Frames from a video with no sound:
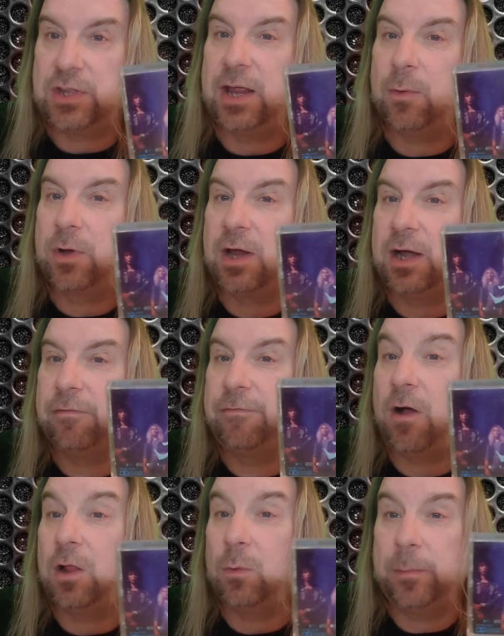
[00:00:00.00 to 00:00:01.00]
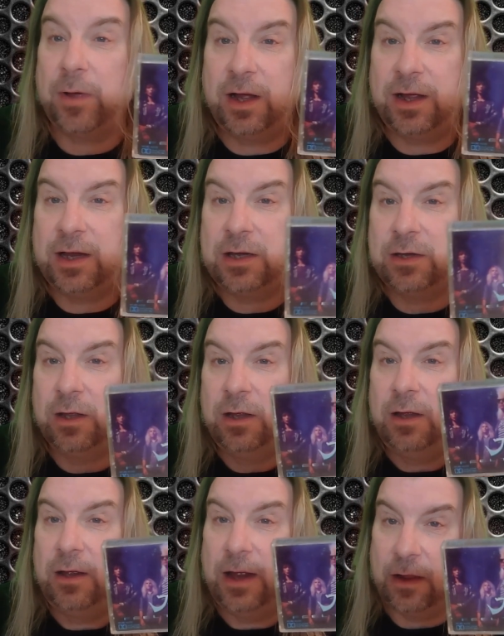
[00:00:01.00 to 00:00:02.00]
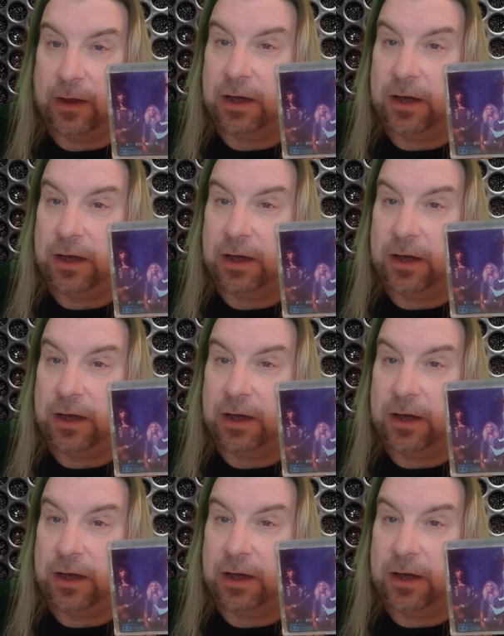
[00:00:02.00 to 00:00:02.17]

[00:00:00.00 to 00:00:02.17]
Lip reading: They were kind of following behind LA